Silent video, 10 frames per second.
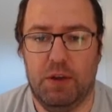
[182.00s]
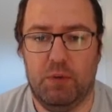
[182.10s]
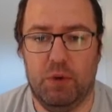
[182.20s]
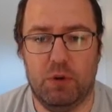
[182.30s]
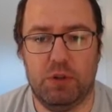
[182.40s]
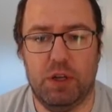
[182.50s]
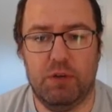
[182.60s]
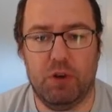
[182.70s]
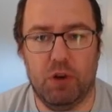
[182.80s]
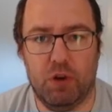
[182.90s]
We also
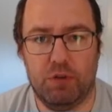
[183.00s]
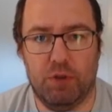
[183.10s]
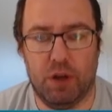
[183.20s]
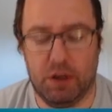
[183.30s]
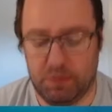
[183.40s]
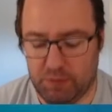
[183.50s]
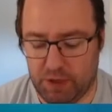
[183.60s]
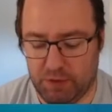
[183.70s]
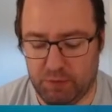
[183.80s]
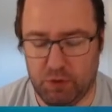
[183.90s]
have a log file.
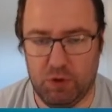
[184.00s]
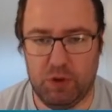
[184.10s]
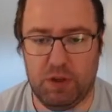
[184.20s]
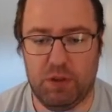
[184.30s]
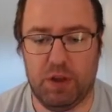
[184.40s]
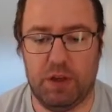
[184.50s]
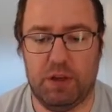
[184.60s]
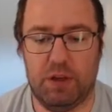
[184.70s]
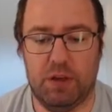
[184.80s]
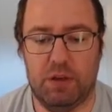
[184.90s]
And if we look at
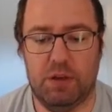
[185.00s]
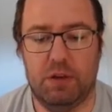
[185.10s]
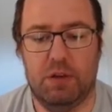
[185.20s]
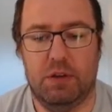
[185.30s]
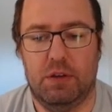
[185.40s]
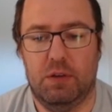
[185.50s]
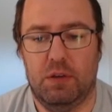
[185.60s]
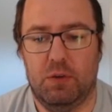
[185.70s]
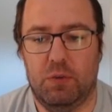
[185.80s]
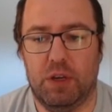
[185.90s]
that,
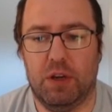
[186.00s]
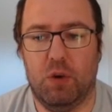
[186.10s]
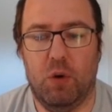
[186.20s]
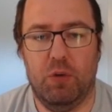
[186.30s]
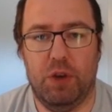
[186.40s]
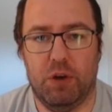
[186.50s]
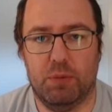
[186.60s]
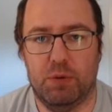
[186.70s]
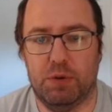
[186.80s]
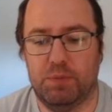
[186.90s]
we get all the
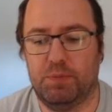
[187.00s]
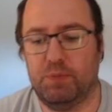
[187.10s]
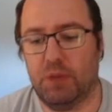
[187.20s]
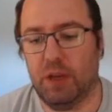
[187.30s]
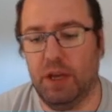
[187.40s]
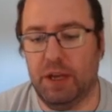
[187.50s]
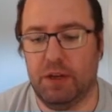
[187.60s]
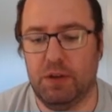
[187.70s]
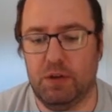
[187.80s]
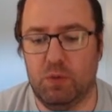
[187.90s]
output.
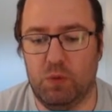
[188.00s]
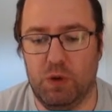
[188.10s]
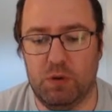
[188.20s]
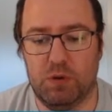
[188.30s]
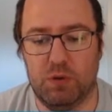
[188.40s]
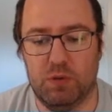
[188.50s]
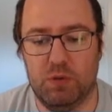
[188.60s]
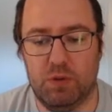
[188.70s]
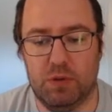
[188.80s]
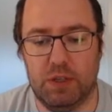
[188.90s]
And we
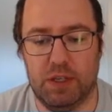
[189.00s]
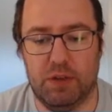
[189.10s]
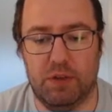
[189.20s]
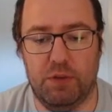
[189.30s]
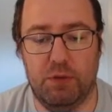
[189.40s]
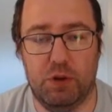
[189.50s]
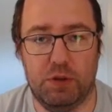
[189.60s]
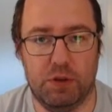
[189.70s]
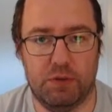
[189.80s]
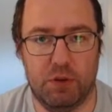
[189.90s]
also get the
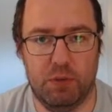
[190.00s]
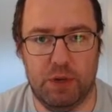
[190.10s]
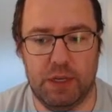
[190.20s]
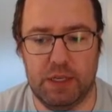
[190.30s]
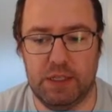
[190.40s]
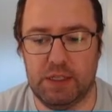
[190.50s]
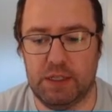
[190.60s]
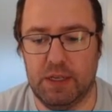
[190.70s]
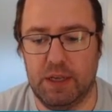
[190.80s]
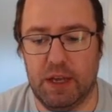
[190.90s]
version of
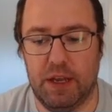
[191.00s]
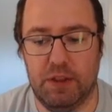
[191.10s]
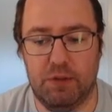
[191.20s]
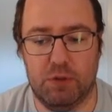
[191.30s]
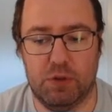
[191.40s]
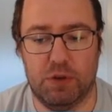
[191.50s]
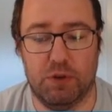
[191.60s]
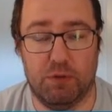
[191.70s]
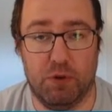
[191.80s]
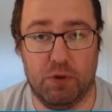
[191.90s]
Kubernetes and the version
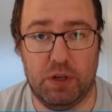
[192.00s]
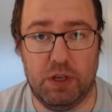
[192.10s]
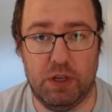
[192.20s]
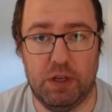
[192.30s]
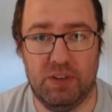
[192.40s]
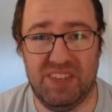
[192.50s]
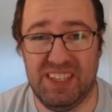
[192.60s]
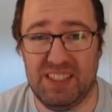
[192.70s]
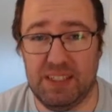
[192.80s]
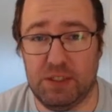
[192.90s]
of RKE.
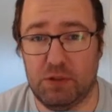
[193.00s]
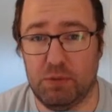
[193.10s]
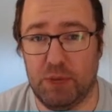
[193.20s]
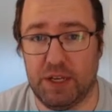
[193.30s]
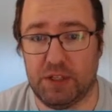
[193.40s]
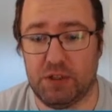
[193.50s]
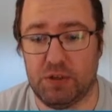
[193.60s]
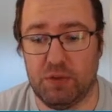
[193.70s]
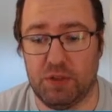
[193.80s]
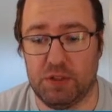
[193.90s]
These needs to match,
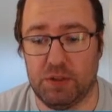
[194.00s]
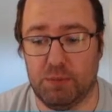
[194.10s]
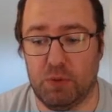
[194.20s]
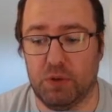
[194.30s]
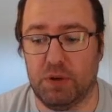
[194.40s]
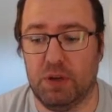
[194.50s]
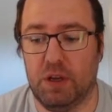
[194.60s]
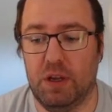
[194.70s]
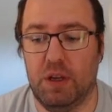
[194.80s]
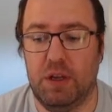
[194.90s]
so this is important,
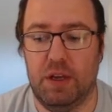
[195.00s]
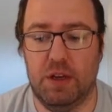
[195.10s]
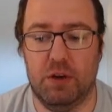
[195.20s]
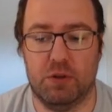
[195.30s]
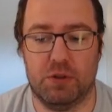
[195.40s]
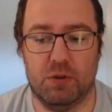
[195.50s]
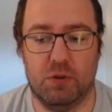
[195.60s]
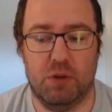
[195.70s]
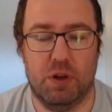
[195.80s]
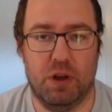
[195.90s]
and
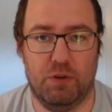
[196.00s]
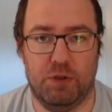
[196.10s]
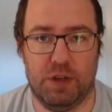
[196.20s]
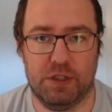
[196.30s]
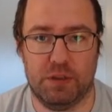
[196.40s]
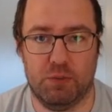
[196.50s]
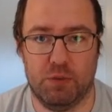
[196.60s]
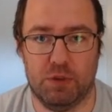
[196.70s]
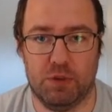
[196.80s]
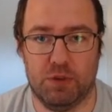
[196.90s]
also how fast it
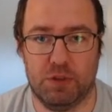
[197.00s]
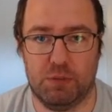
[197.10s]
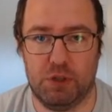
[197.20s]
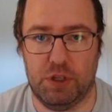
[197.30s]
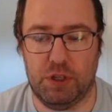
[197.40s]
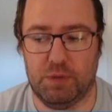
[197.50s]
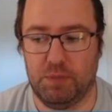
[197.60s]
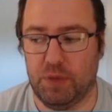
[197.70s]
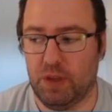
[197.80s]
was on this machine.